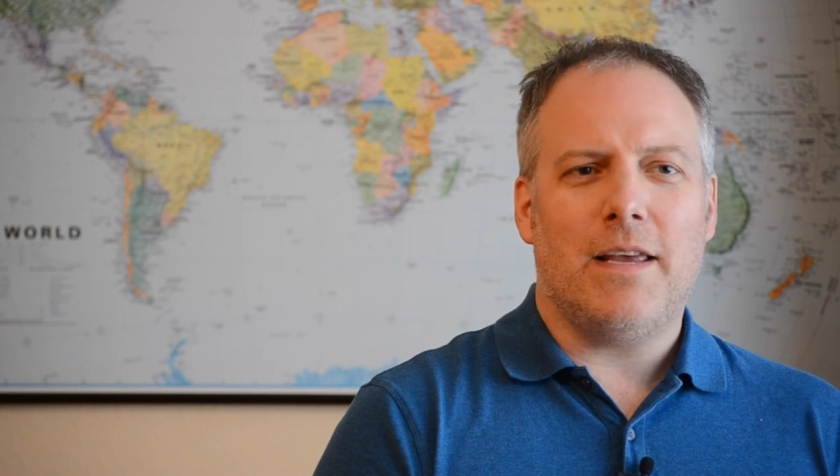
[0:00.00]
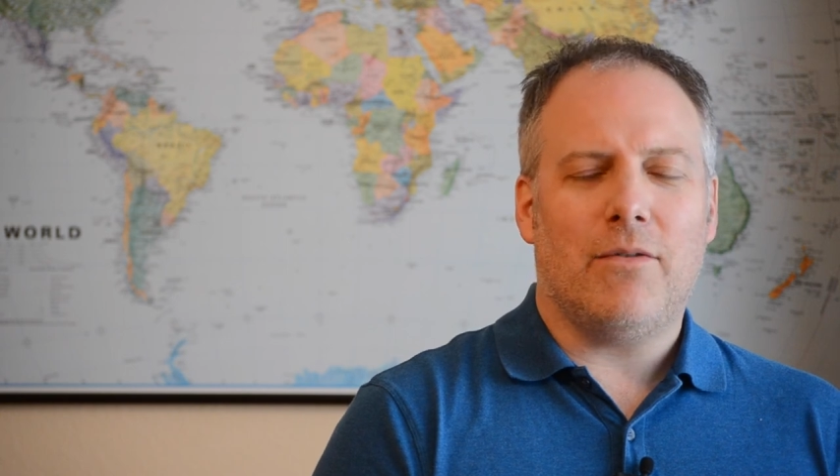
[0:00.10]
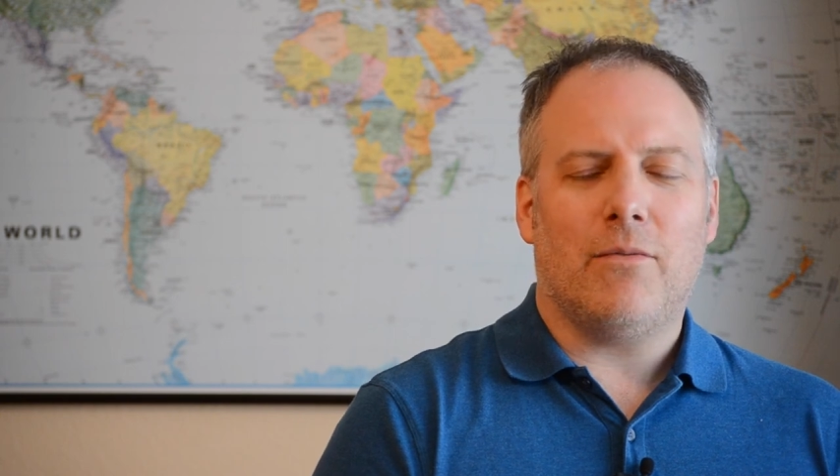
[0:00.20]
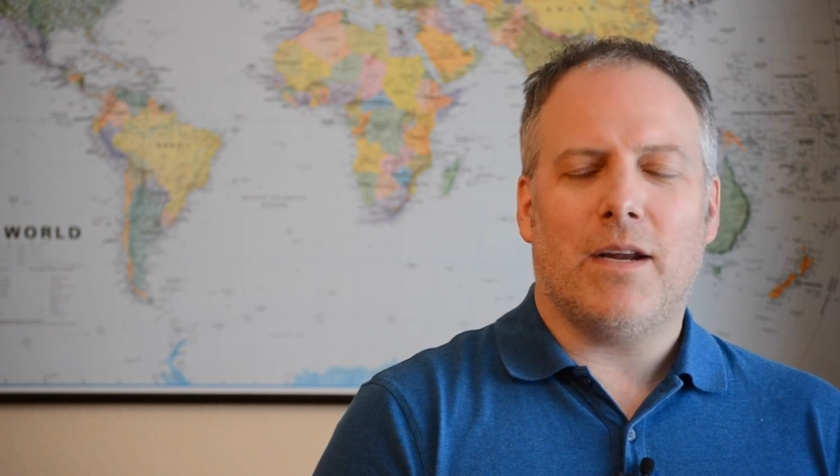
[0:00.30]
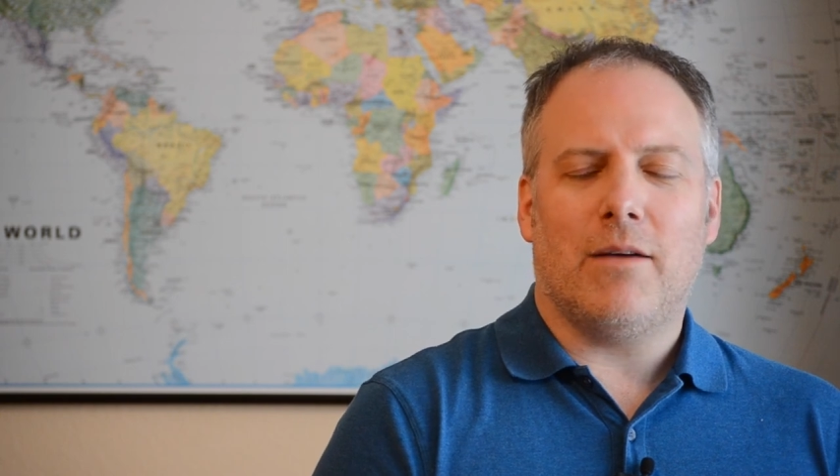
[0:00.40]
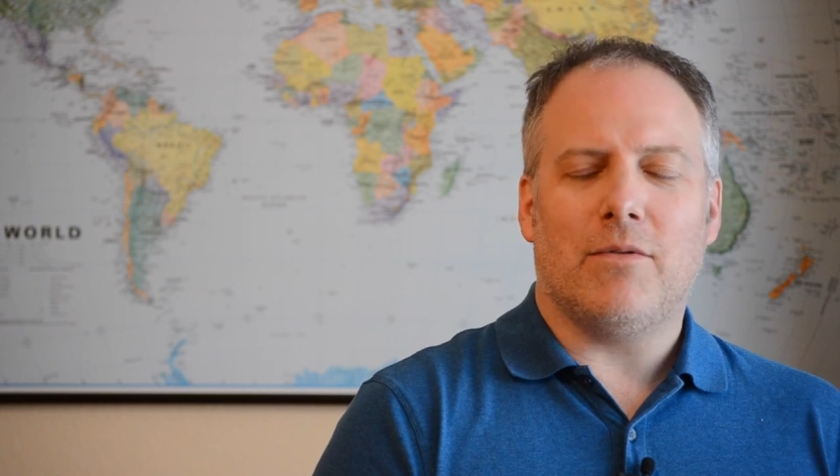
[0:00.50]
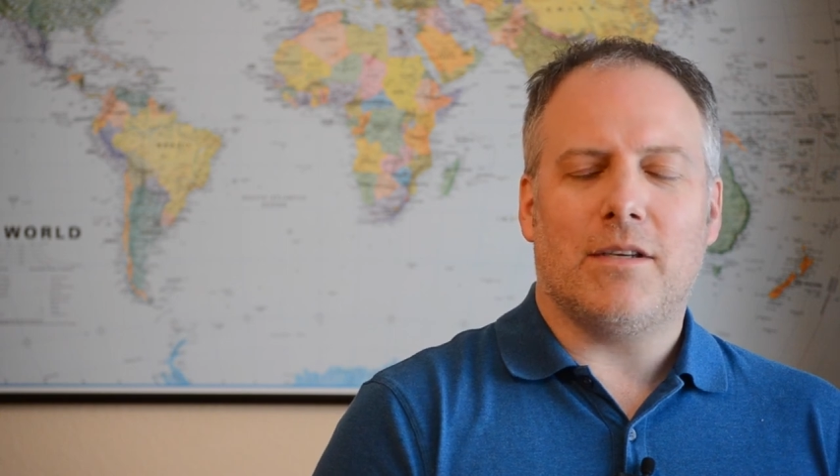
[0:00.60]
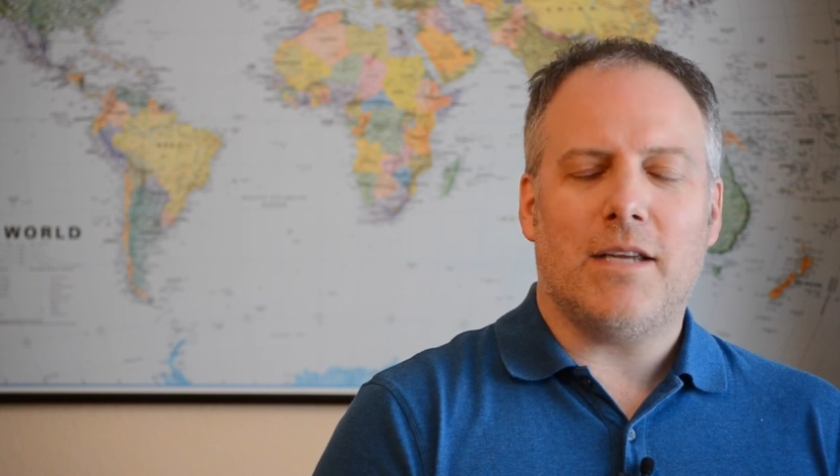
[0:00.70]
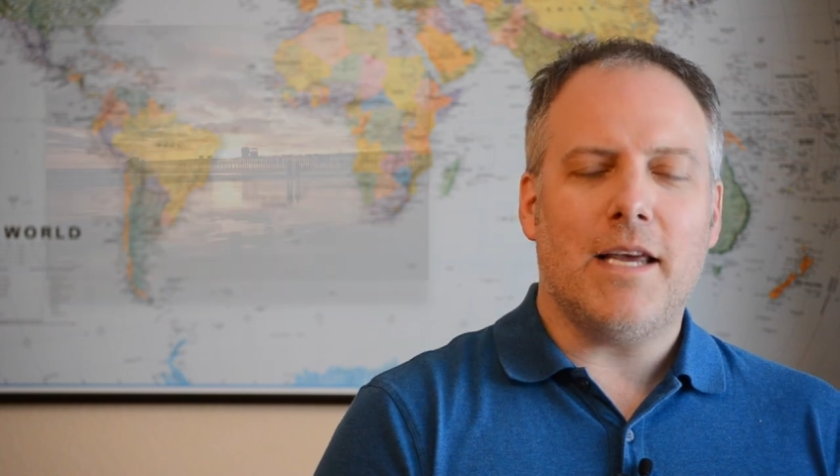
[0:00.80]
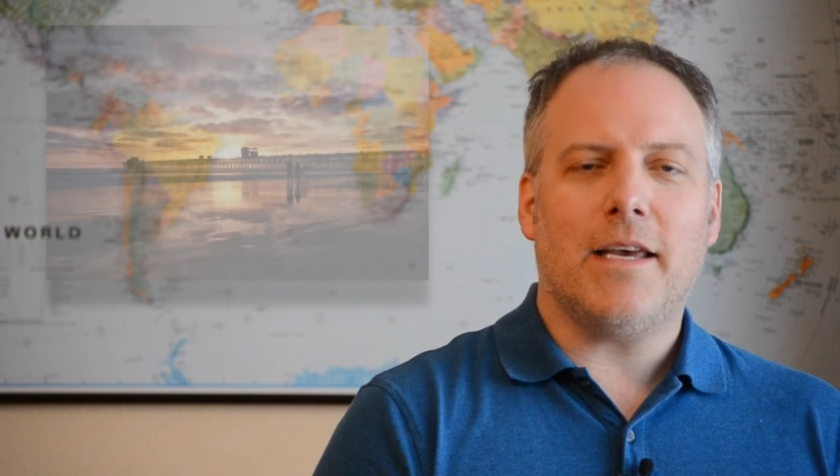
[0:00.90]
even when I was
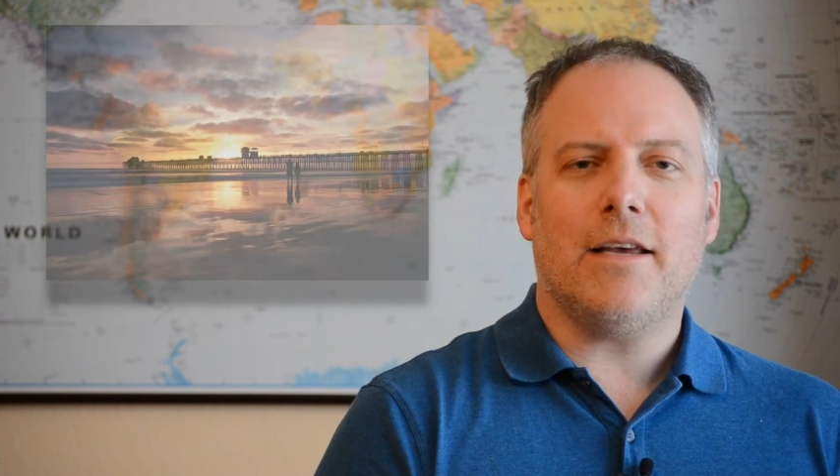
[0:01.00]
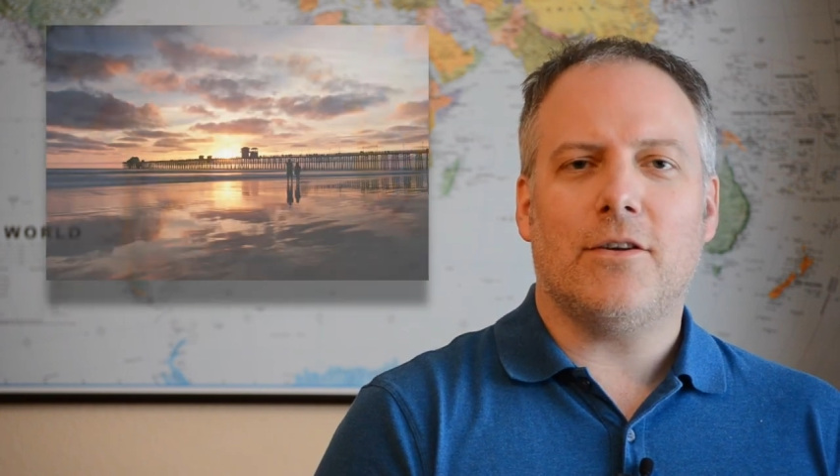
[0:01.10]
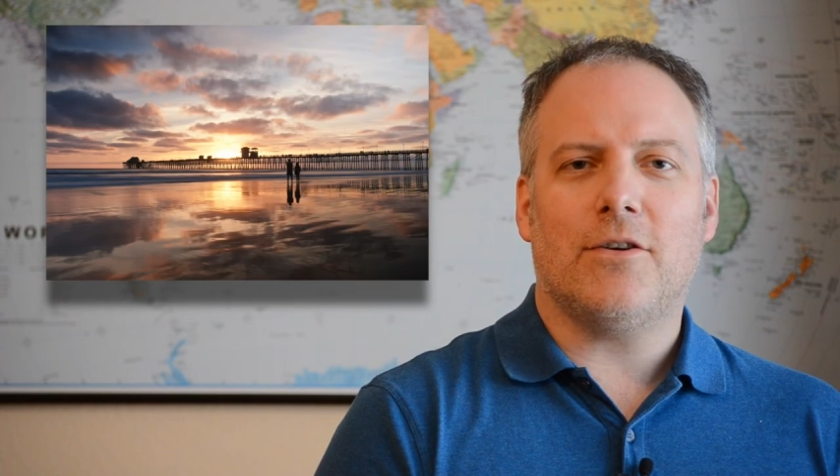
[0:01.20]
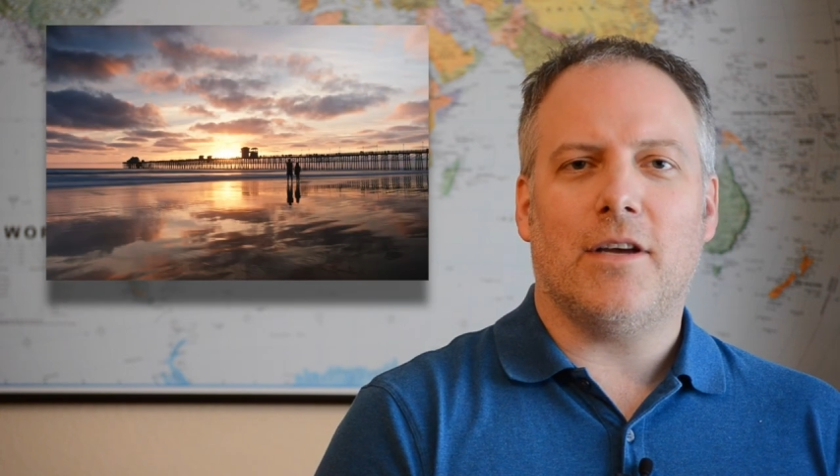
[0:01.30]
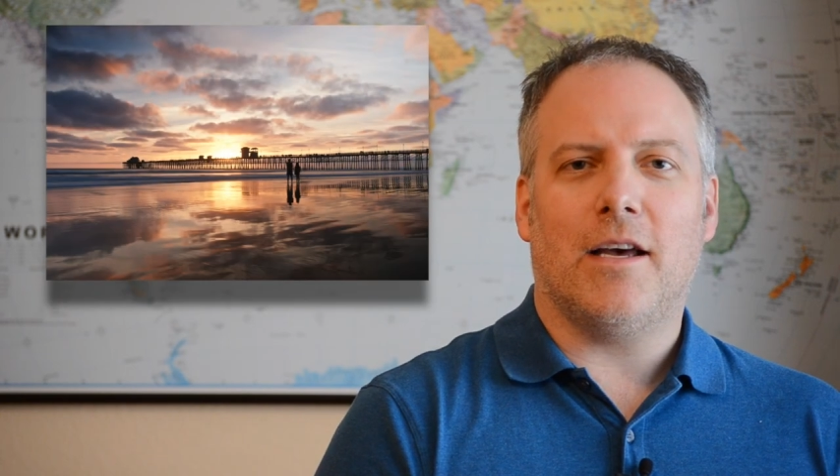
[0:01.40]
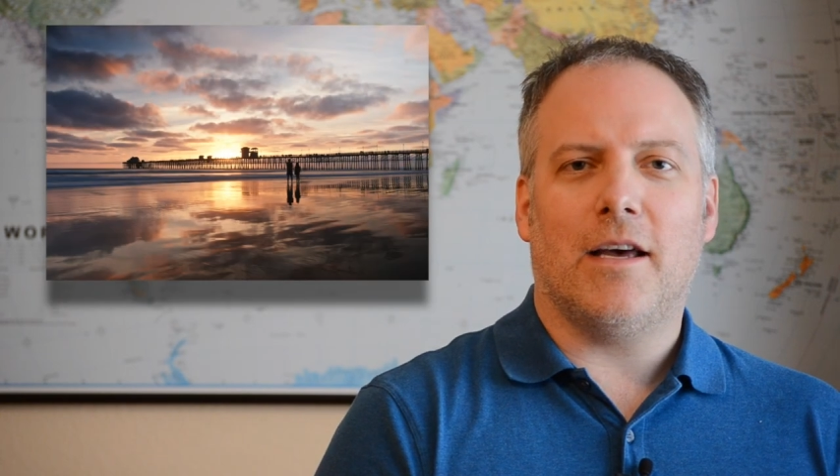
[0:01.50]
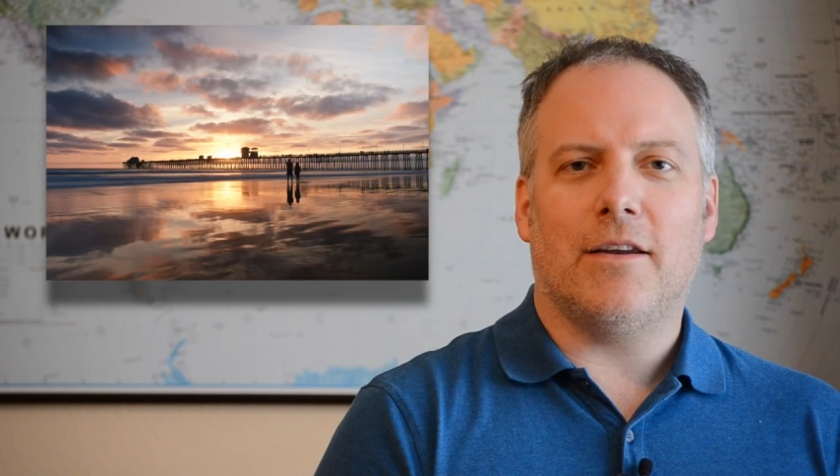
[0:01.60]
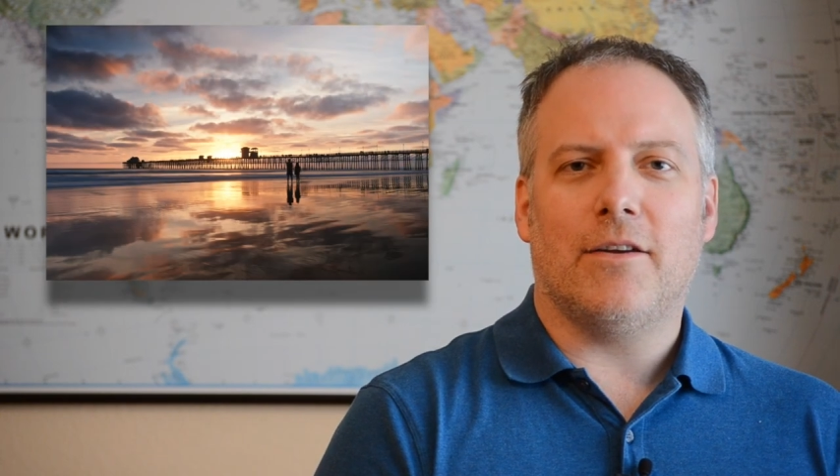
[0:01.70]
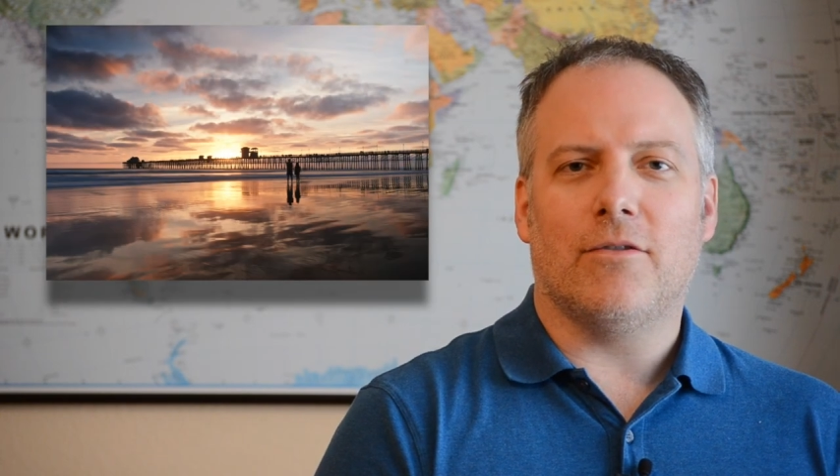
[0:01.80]
taking the shot,